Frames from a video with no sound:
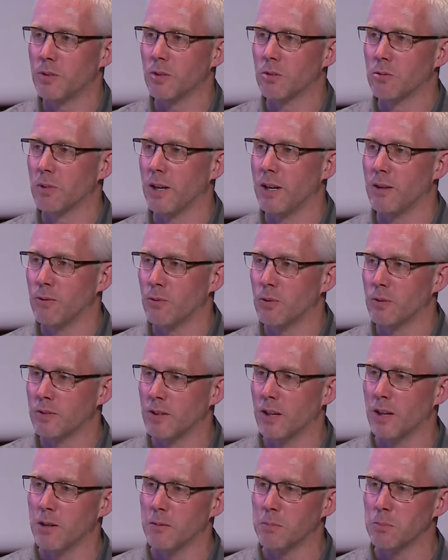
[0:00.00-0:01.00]
are great for
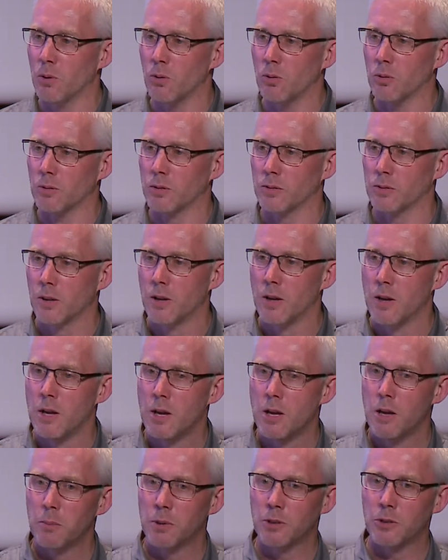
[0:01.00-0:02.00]
selling books,
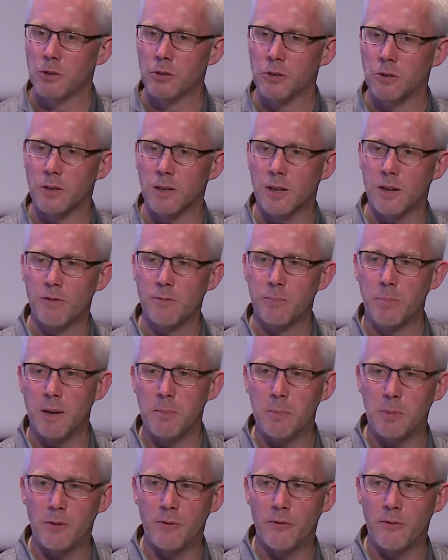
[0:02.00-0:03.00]
but should you give
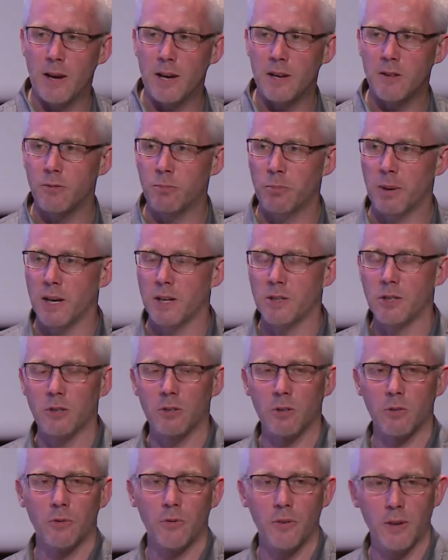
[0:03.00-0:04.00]
people 5 pages
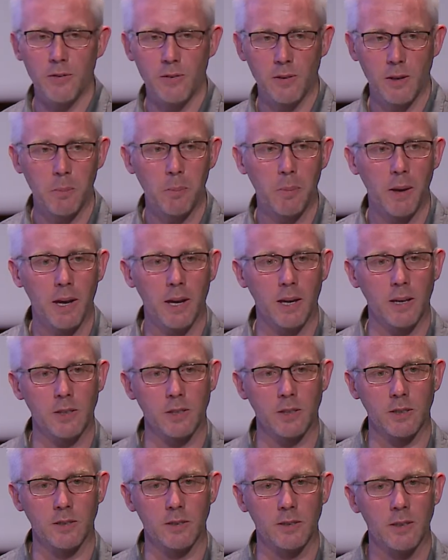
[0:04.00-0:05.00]
or 50
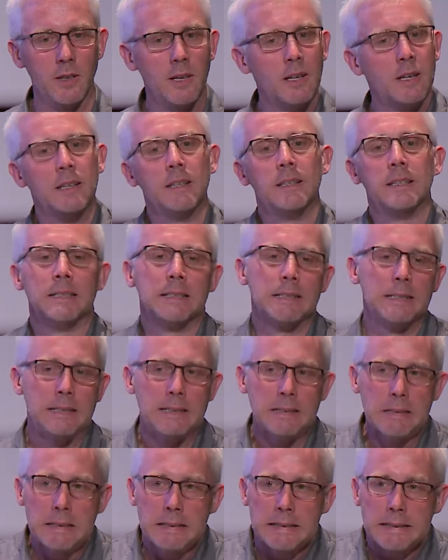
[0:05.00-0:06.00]
pages?
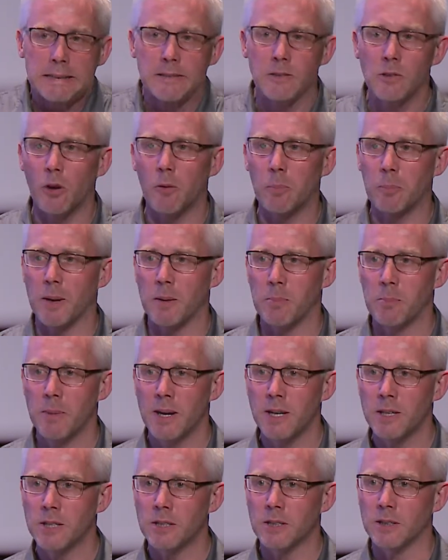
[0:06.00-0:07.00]
It's not been
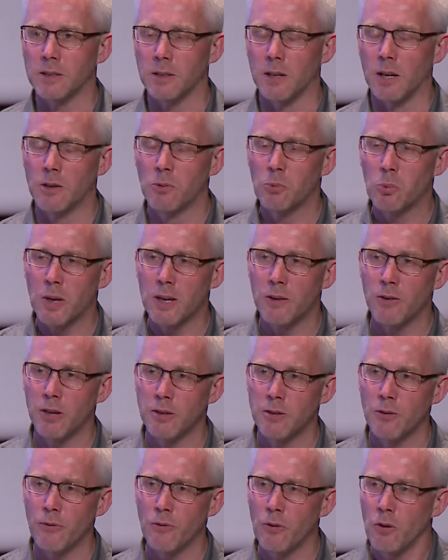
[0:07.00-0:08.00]
measured. And
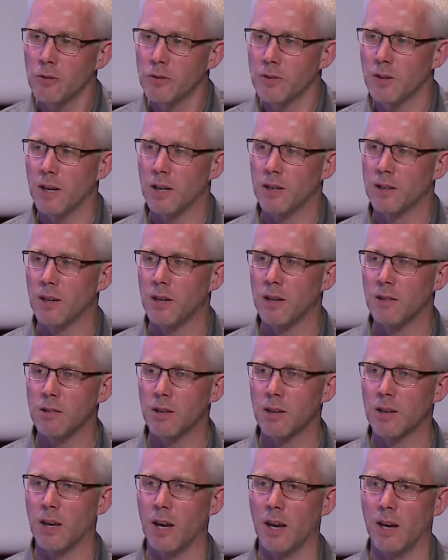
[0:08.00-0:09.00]
the first data
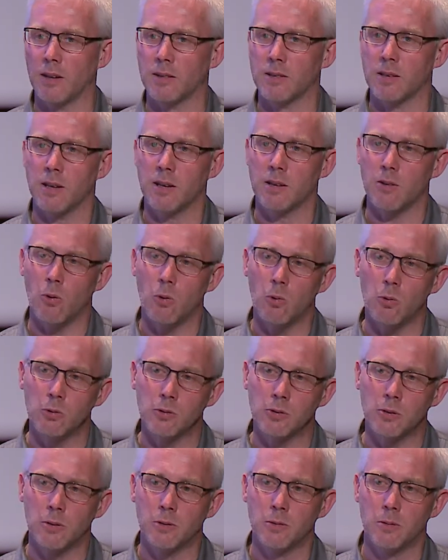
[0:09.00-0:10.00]
indicates it
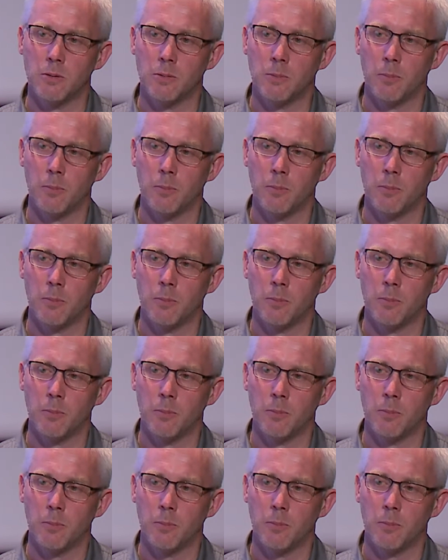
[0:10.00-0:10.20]
also